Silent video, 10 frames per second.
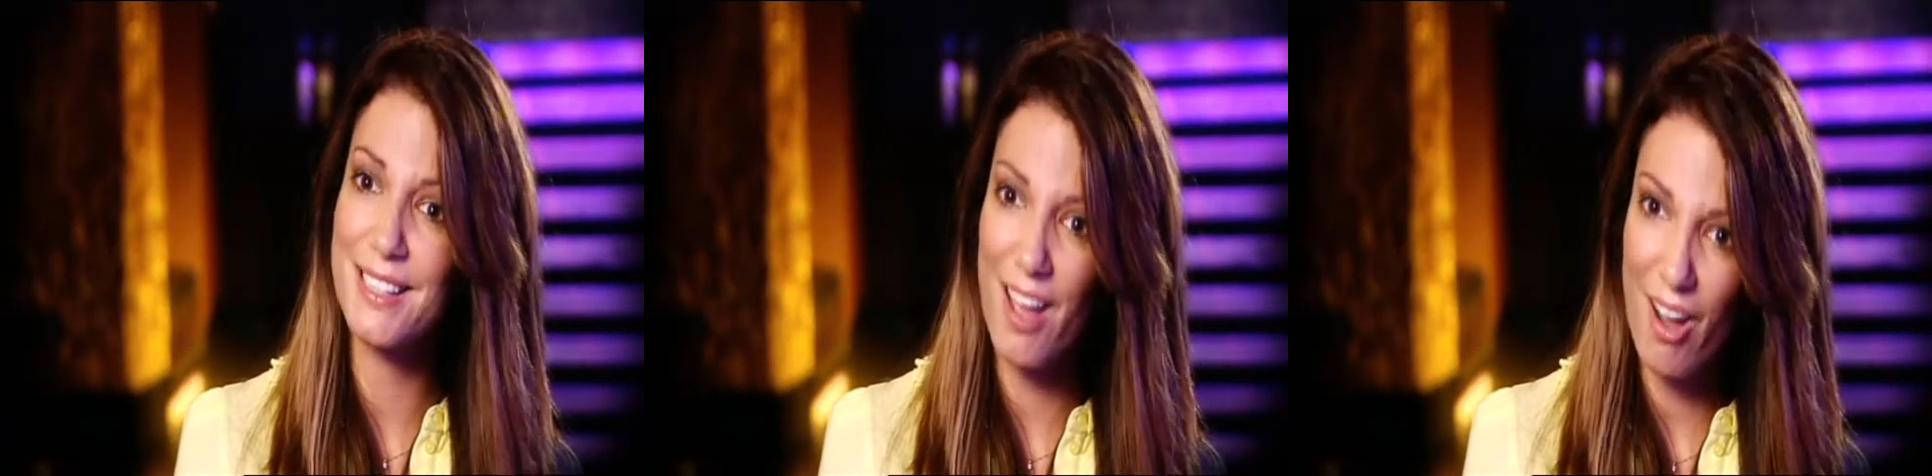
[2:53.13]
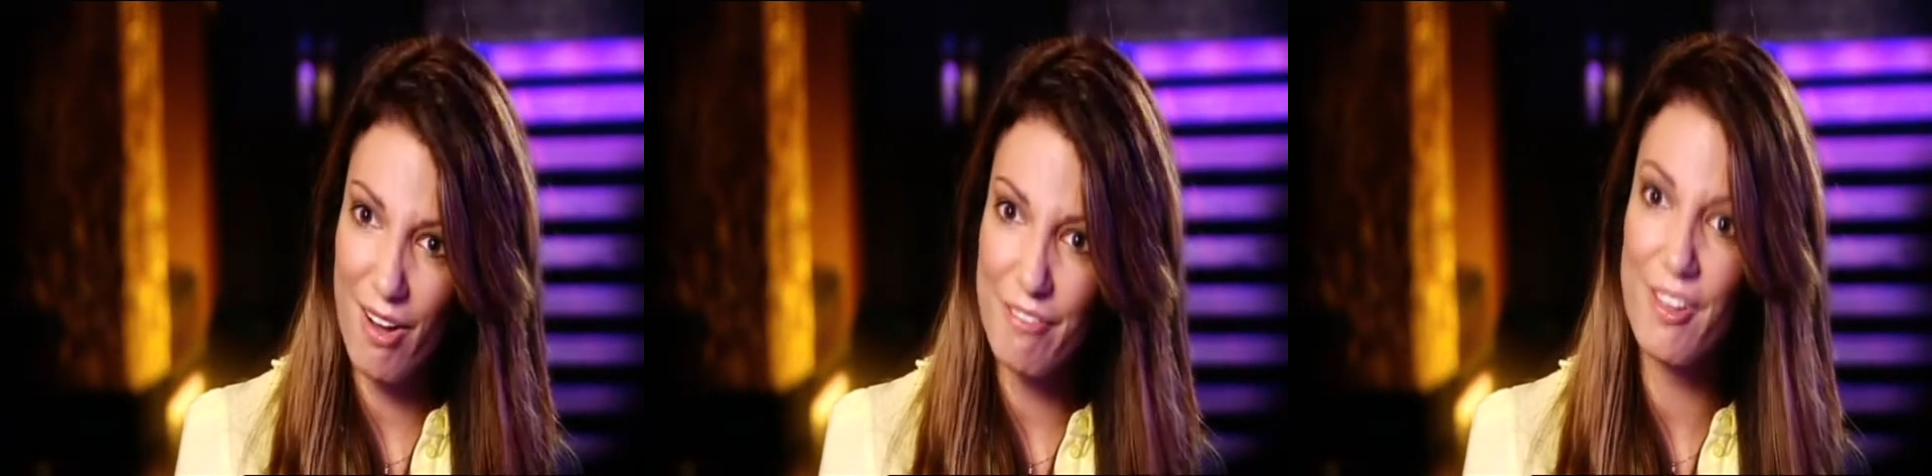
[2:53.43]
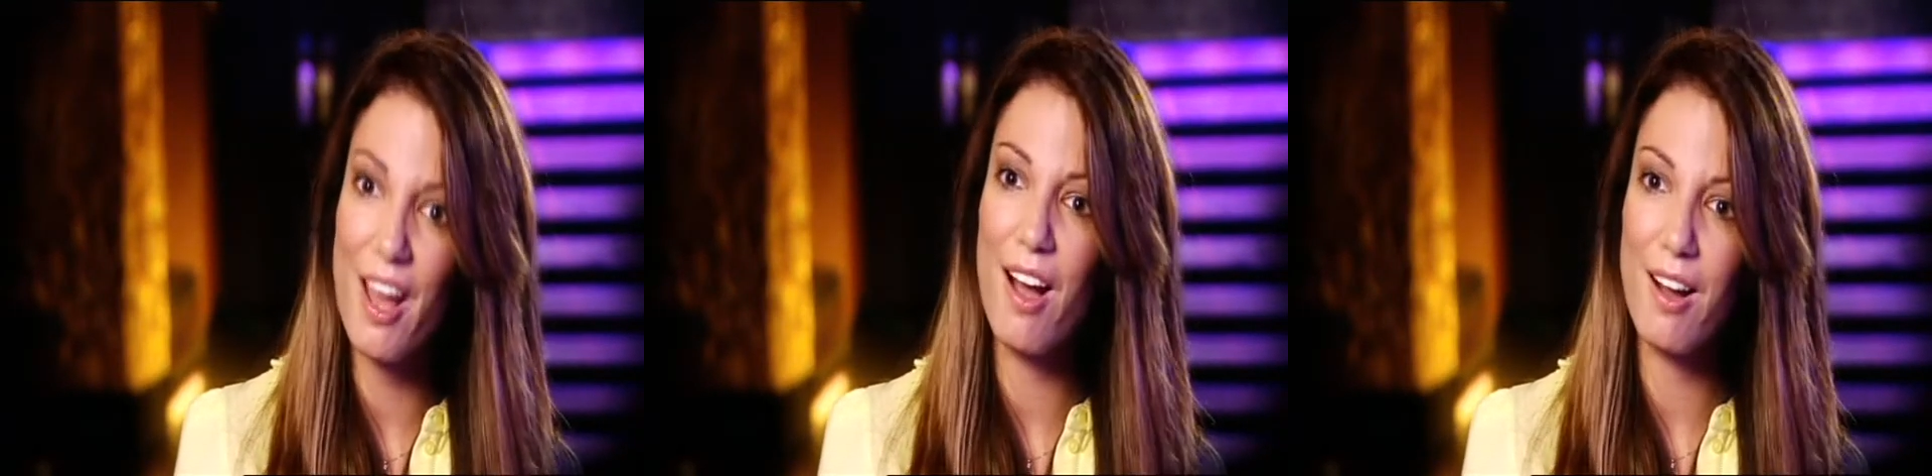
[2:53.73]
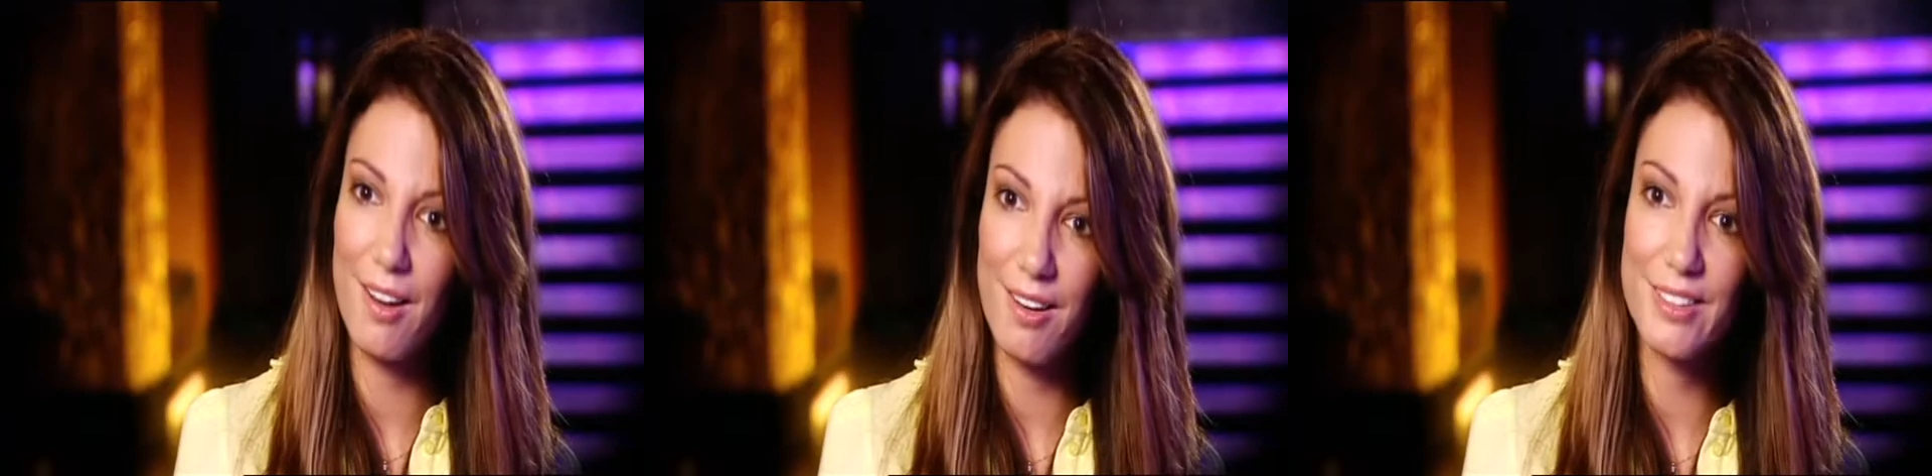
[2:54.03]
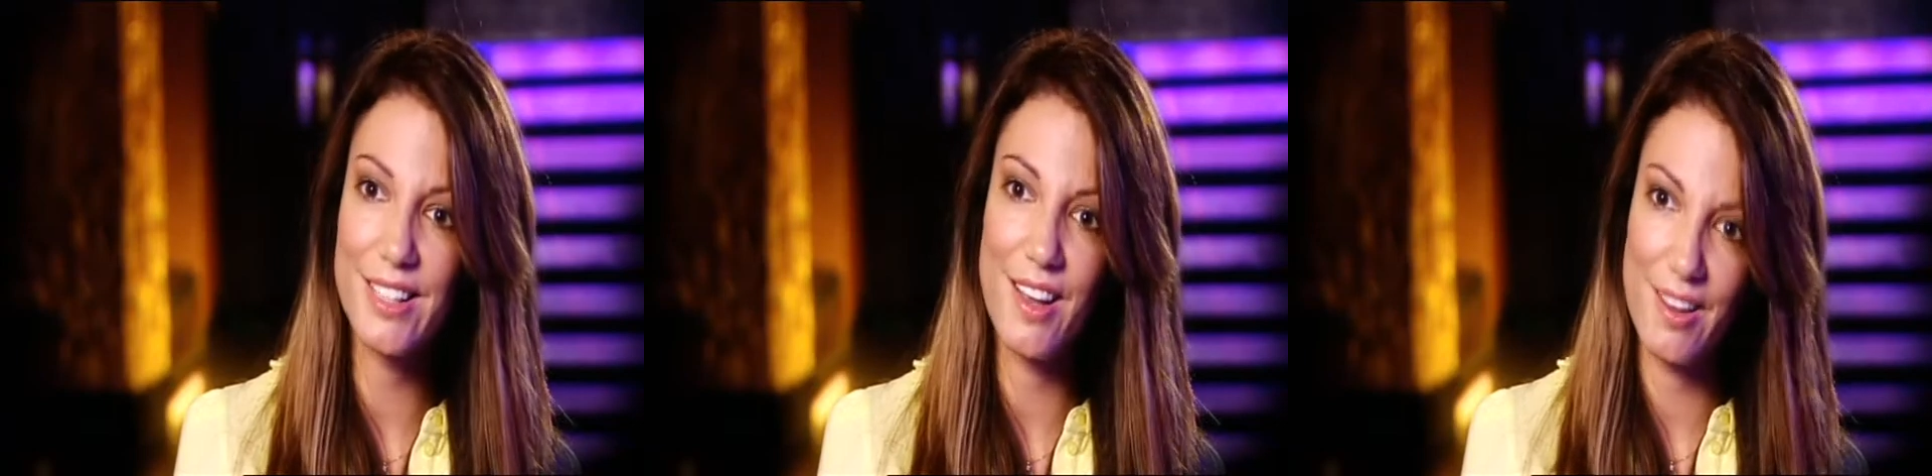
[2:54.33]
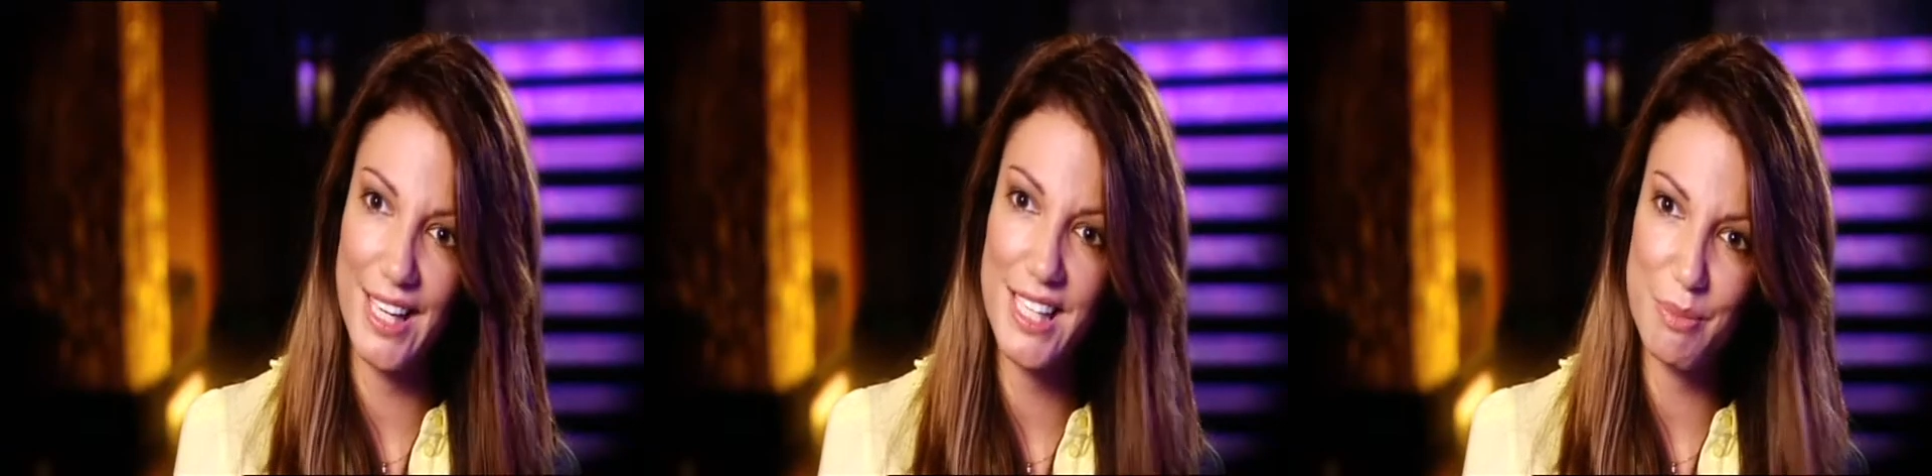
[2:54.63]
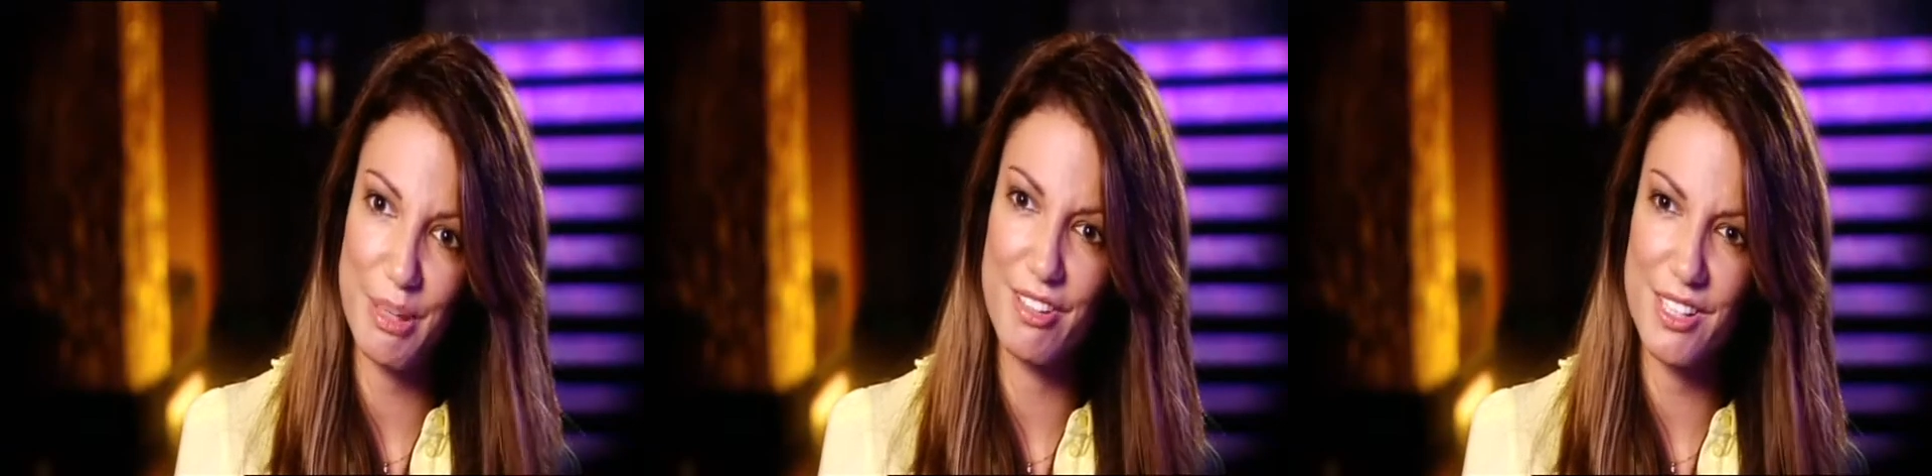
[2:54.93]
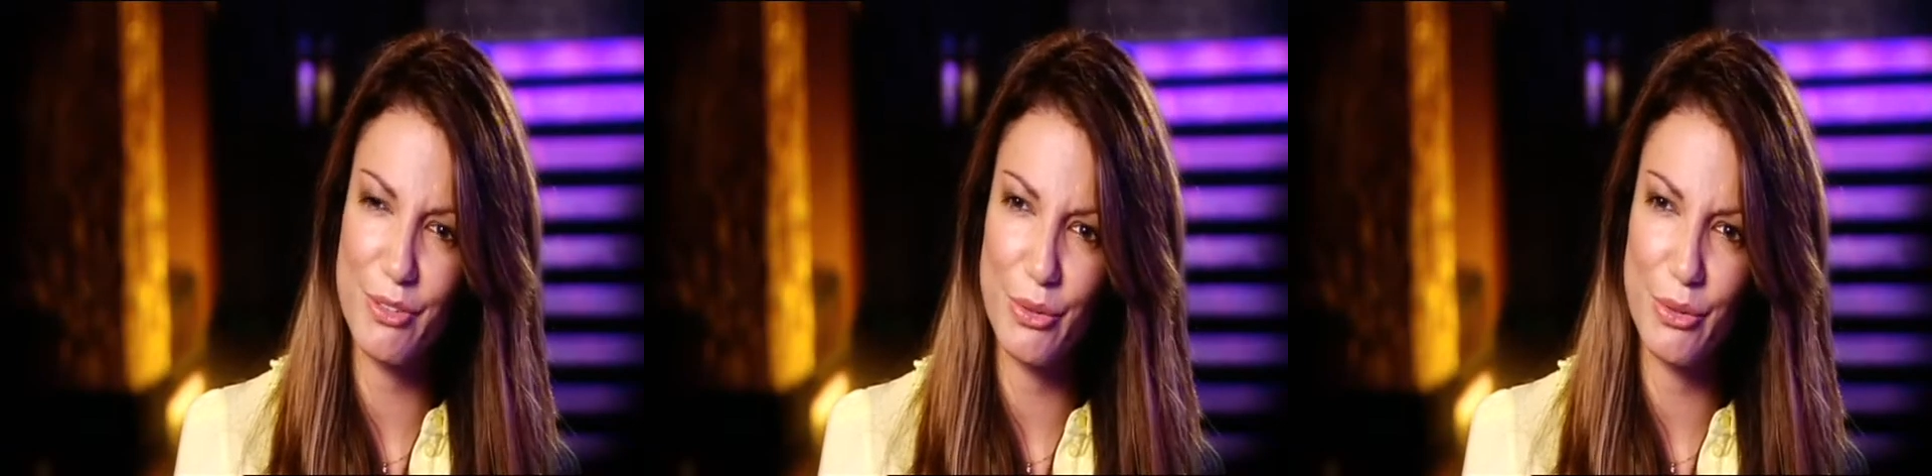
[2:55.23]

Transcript: tough, hard learning experience